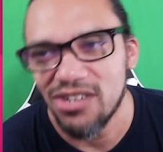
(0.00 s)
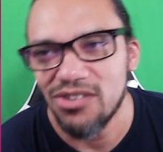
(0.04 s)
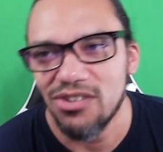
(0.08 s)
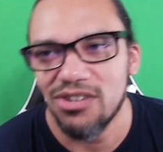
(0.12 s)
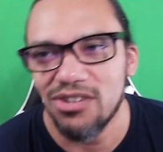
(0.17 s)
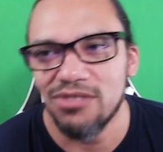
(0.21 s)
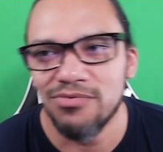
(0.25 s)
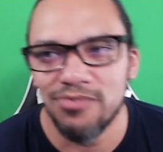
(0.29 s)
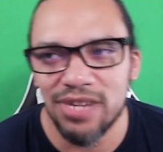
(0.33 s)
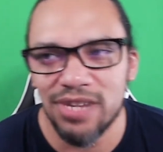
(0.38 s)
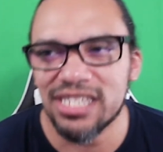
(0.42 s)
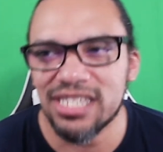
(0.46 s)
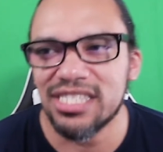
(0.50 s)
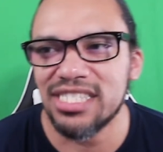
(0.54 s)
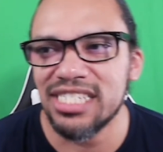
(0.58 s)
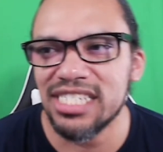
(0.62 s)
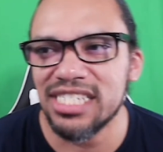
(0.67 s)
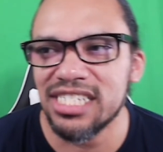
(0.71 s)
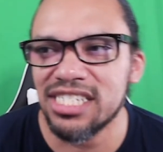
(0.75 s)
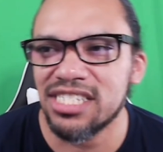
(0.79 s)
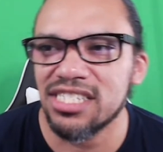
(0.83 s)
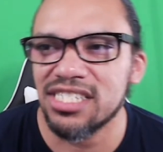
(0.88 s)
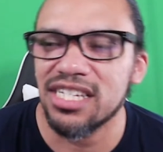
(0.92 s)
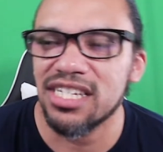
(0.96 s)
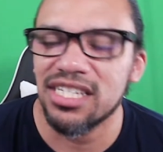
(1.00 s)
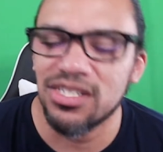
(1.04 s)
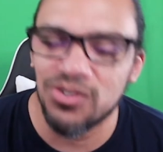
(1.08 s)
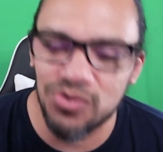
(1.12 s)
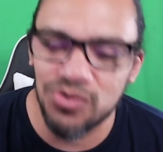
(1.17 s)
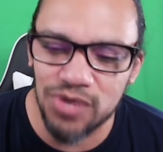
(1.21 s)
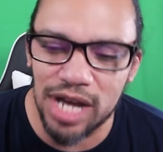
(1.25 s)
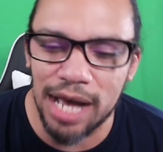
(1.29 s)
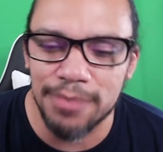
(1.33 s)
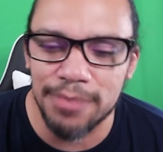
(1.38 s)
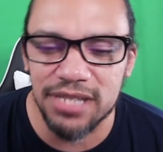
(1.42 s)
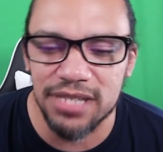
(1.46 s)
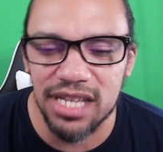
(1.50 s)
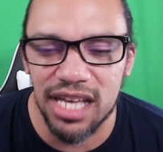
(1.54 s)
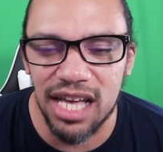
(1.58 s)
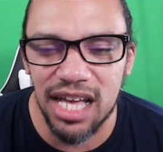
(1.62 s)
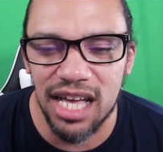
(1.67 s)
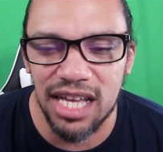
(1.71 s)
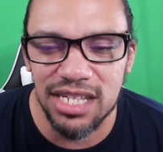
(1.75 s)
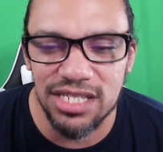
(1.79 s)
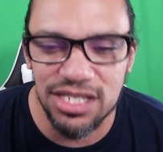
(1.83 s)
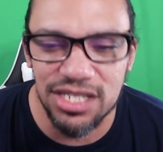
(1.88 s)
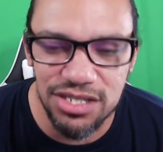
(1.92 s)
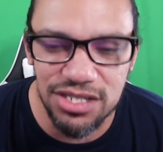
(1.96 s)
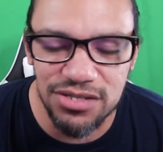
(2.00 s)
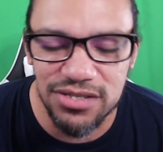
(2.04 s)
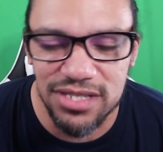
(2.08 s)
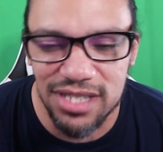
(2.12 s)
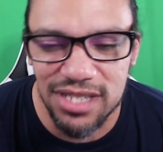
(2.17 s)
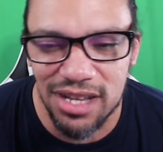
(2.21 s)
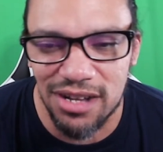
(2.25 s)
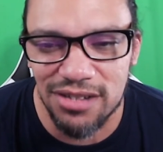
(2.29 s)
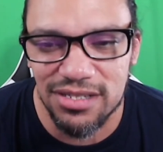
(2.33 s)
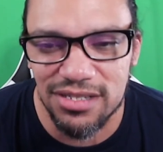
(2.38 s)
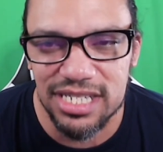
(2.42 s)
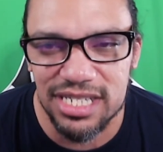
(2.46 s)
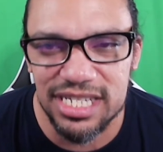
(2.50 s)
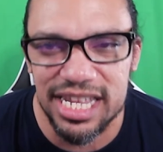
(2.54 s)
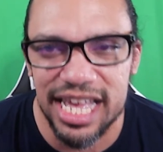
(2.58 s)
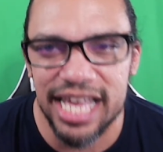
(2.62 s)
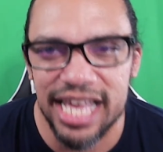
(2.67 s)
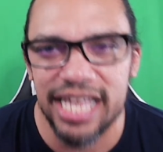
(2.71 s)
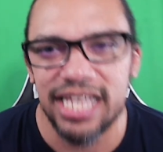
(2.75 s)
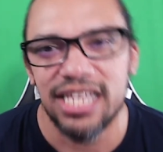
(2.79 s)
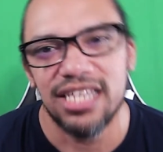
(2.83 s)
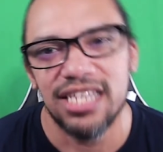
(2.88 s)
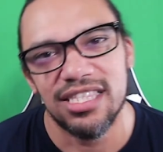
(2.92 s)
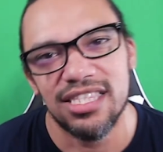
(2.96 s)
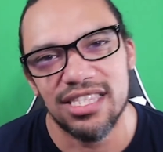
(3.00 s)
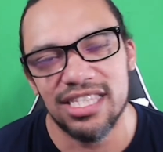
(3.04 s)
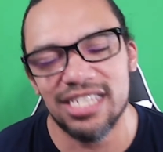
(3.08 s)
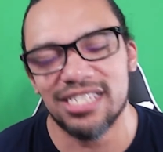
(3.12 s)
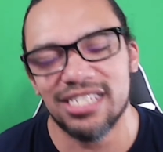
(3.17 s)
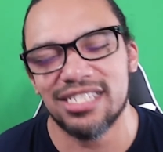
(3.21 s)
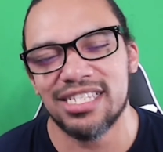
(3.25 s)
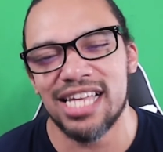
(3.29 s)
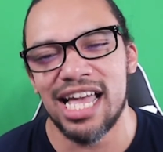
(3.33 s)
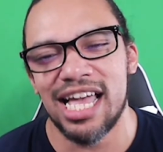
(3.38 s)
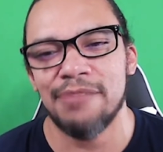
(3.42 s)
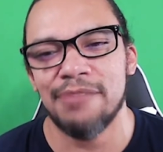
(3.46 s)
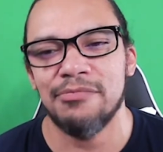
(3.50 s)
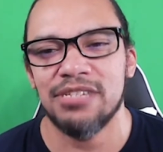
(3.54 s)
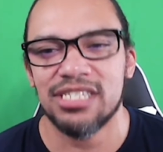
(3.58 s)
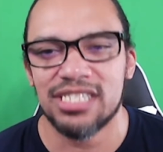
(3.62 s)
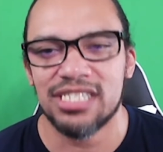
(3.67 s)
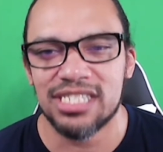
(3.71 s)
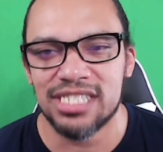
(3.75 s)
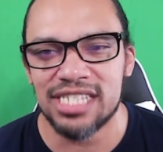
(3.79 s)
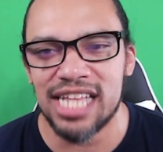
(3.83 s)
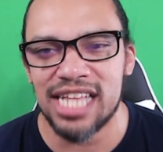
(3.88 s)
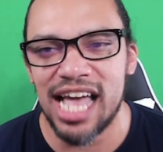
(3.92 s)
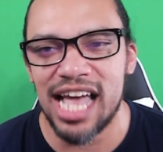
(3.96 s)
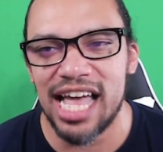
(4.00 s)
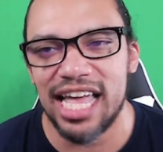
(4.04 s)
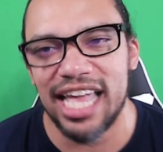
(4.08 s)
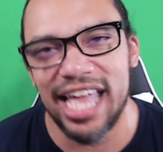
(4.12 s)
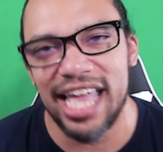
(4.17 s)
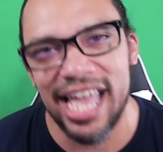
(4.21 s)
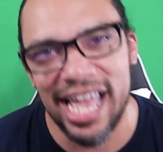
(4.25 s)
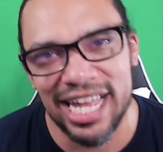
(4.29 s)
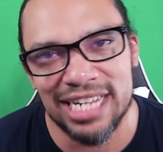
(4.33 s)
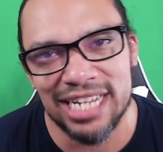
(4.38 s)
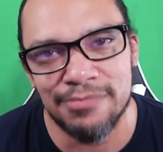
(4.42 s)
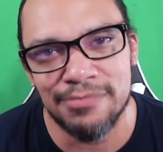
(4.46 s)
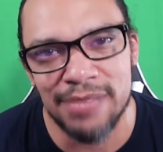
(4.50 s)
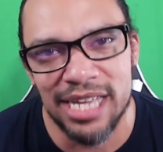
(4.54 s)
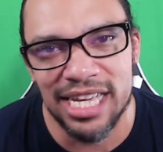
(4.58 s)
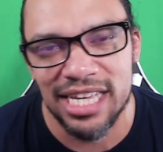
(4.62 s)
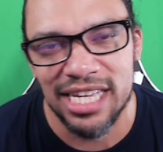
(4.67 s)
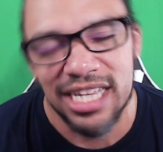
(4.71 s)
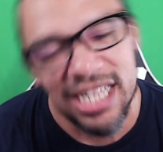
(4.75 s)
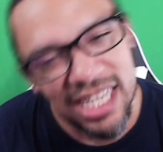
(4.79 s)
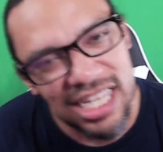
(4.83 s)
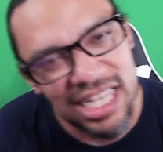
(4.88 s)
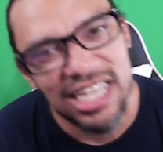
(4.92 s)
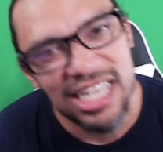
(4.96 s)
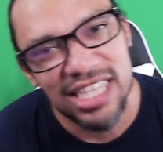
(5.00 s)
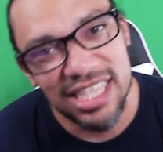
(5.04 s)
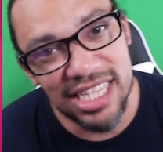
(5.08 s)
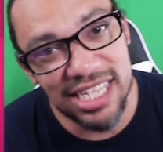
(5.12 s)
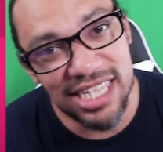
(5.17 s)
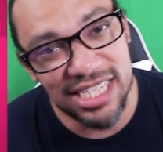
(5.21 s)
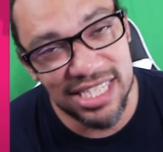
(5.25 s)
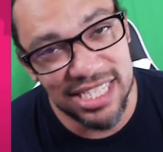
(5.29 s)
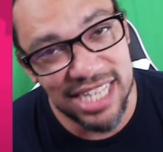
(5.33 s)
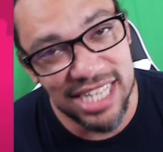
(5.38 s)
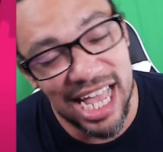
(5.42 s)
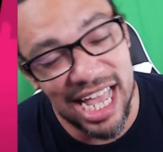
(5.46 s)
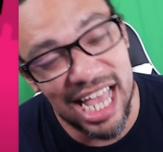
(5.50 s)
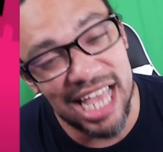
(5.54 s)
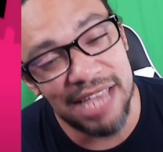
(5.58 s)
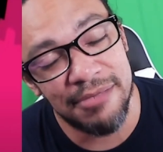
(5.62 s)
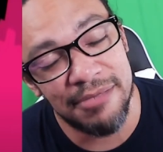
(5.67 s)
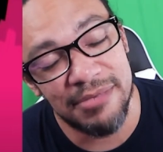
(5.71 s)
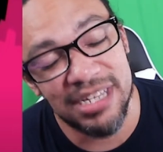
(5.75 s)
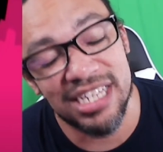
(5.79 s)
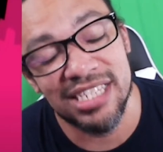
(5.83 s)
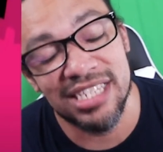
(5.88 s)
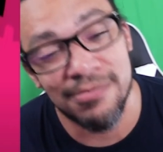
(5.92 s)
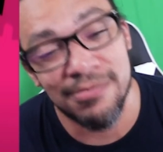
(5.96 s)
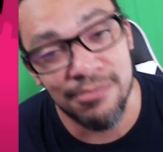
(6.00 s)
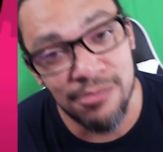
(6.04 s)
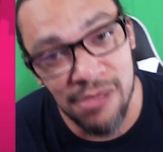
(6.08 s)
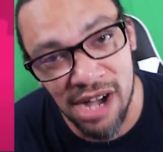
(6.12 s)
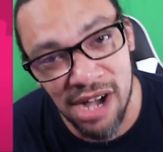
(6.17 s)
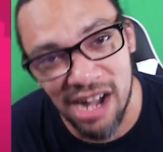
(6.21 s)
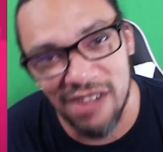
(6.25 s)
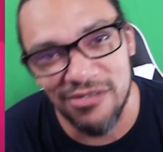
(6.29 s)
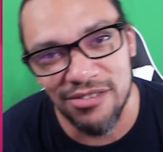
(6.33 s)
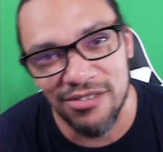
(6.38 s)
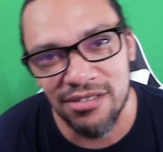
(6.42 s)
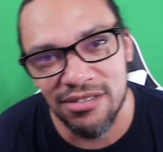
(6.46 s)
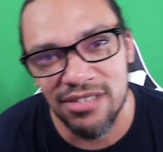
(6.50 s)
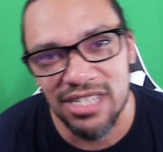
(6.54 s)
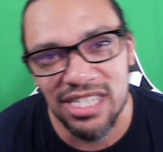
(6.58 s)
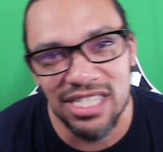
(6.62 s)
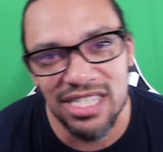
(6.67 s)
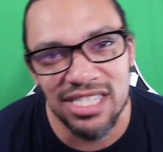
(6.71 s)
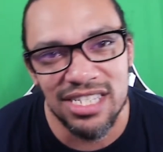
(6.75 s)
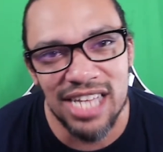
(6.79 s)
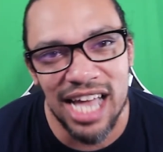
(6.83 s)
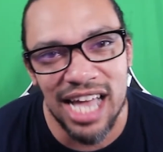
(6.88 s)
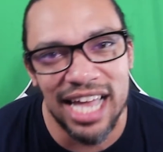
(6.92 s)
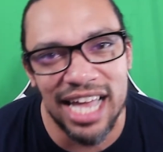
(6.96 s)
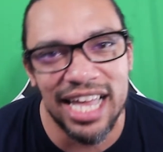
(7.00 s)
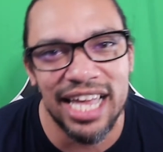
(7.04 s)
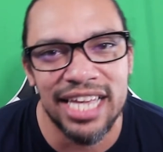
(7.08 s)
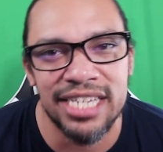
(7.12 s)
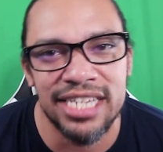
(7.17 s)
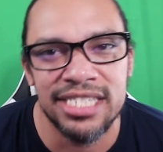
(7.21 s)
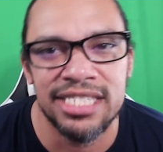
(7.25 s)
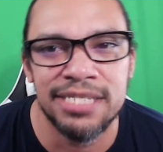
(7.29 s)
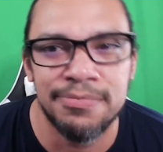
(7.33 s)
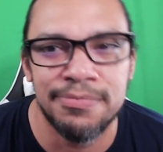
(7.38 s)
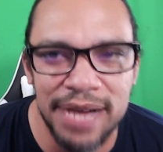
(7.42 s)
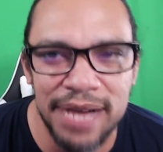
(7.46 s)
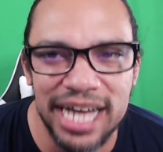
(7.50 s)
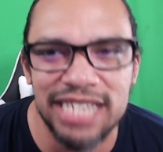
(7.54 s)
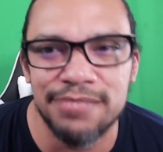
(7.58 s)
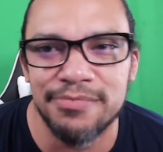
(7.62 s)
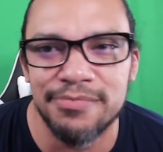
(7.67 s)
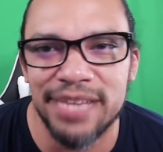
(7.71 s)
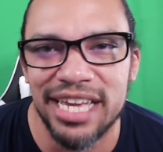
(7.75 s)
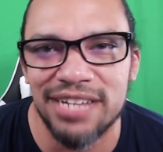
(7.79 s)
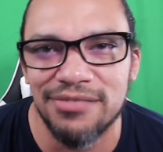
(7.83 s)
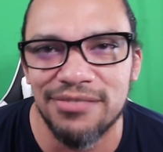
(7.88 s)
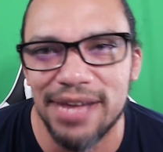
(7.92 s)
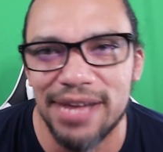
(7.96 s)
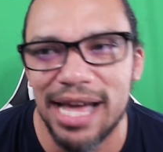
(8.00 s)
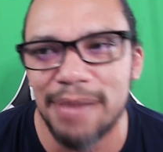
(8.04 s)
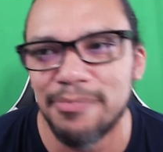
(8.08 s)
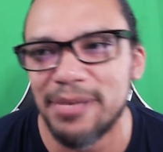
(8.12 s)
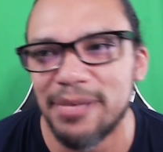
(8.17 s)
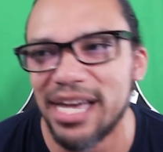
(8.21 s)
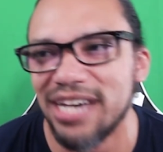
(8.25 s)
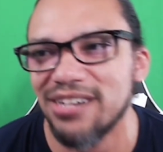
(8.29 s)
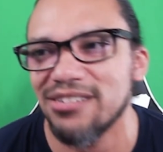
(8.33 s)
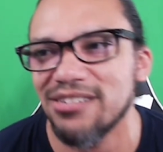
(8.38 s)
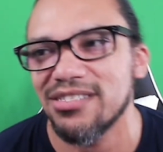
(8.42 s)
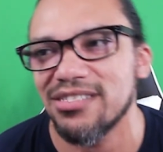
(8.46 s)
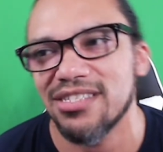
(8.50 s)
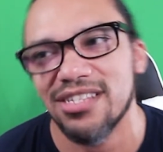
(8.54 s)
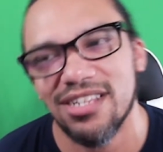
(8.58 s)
RUSTAGE dropped a new song today. This time it's not anime. This time it's Marvel. He's got a Spider-Man rap out.